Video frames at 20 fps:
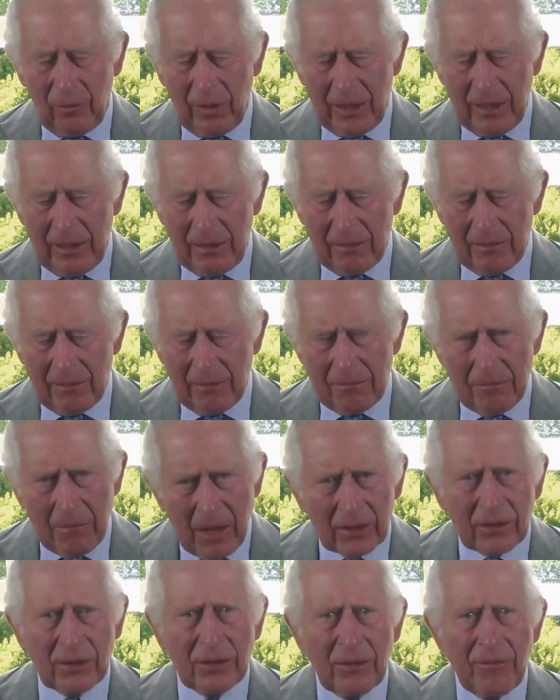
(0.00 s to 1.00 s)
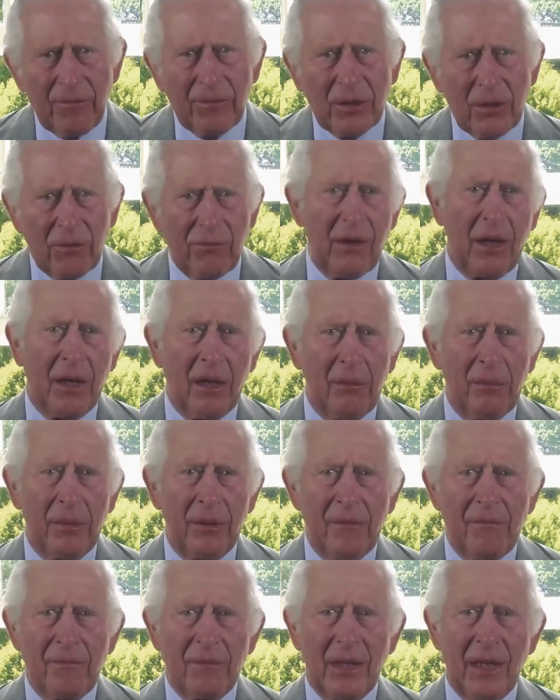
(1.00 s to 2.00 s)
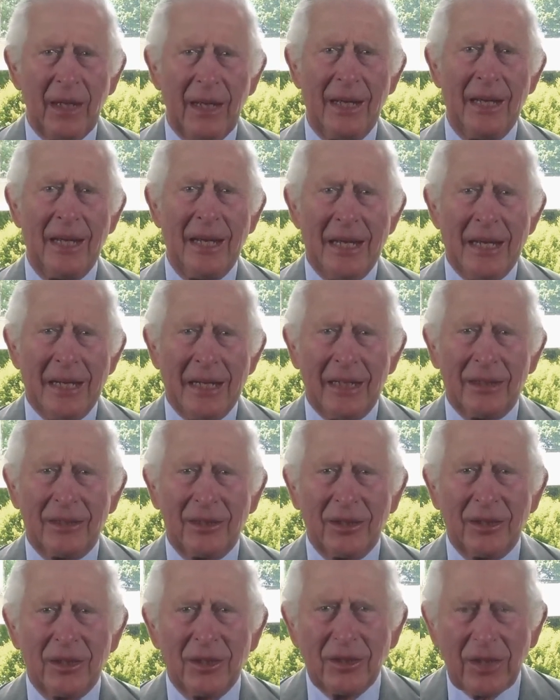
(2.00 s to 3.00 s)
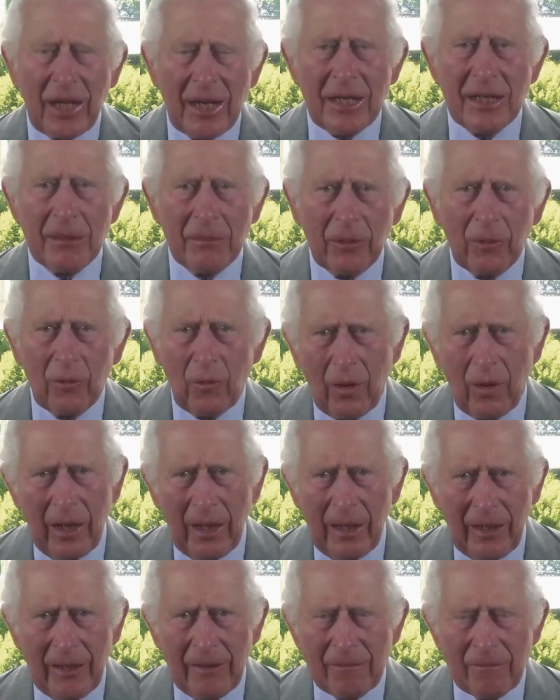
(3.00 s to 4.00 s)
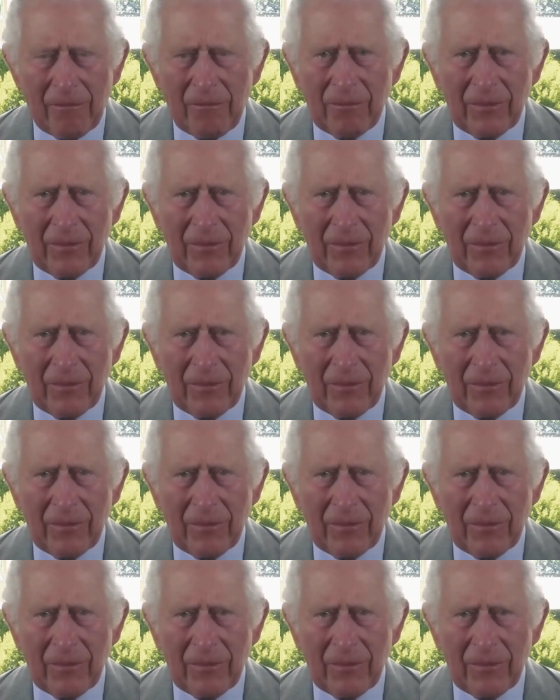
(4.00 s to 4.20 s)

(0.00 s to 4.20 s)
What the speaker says: We must develop a sustainable way,